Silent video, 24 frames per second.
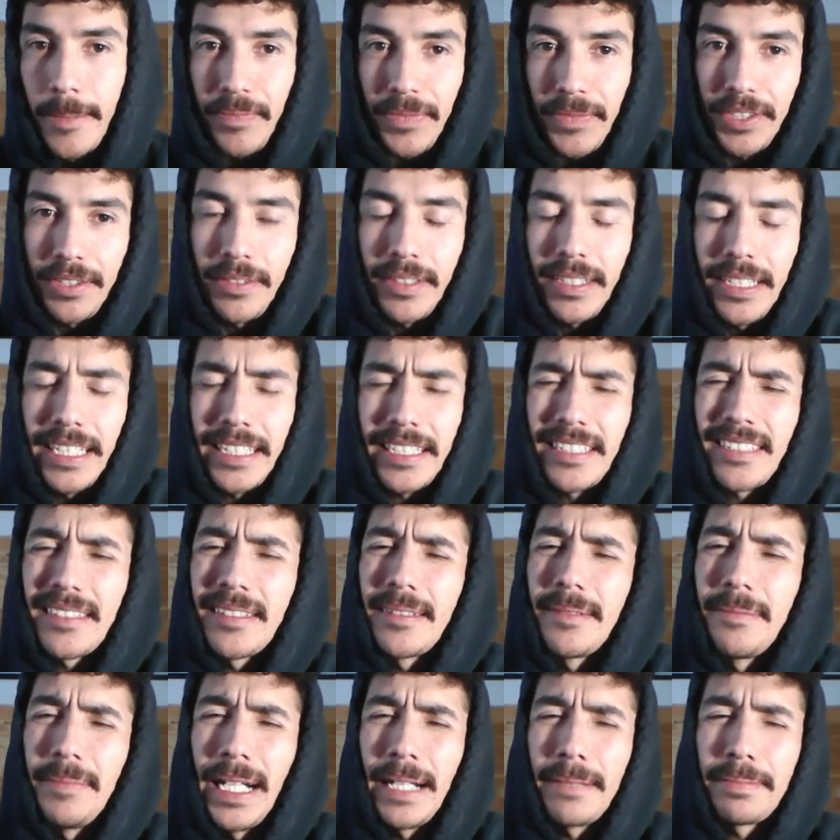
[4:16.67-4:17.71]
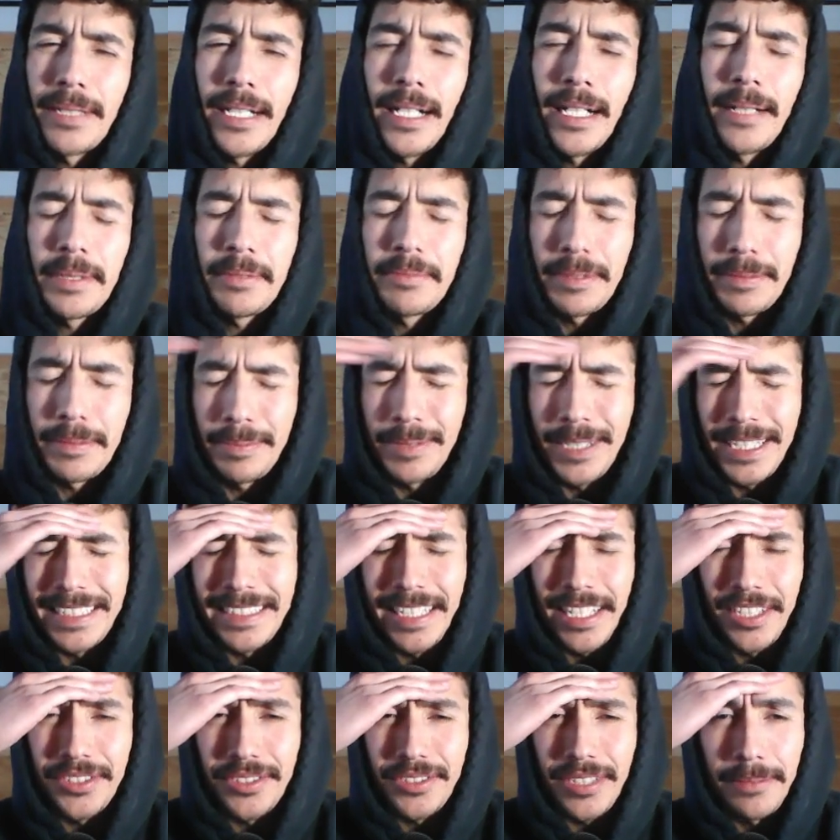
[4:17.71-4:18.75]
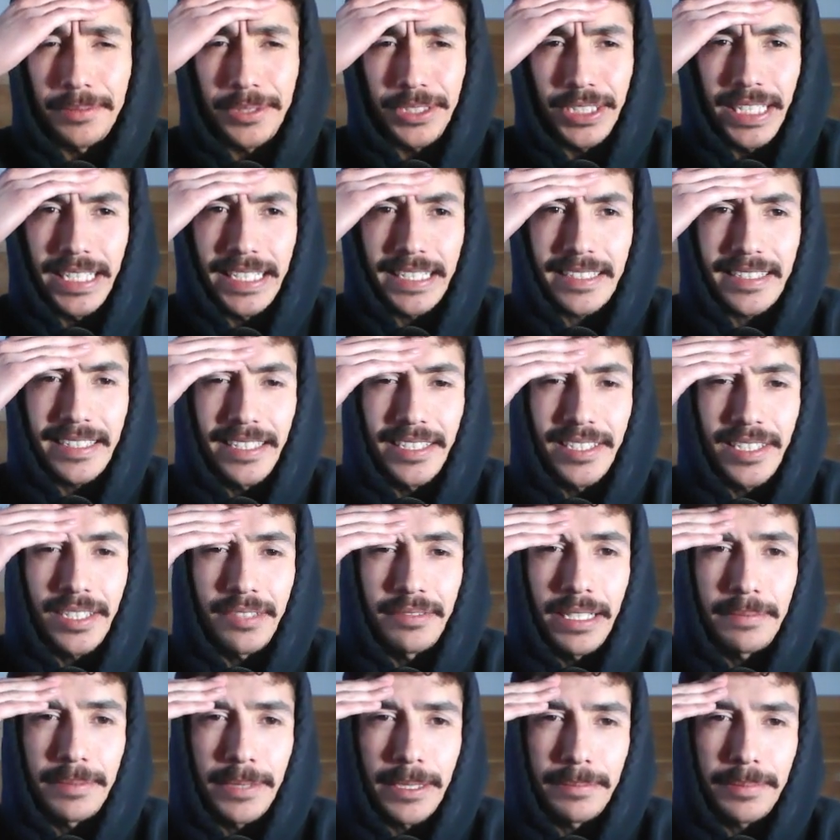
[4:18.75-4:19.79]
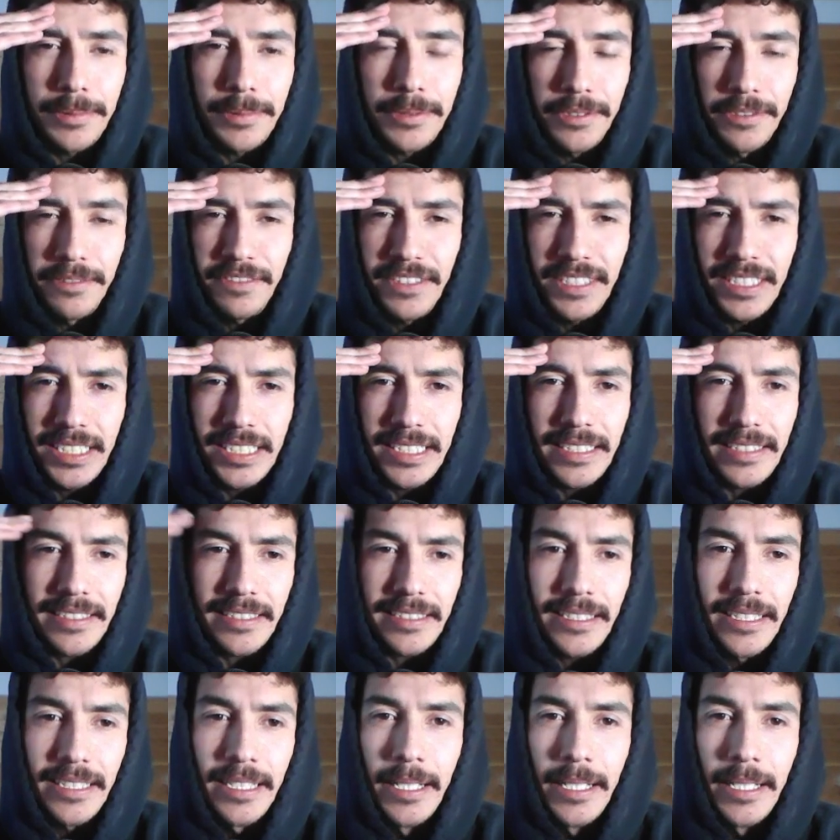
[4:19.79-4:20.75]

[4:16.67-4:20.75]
So like my problem with playing 10-drop Shanks in the Red Purple Luffy list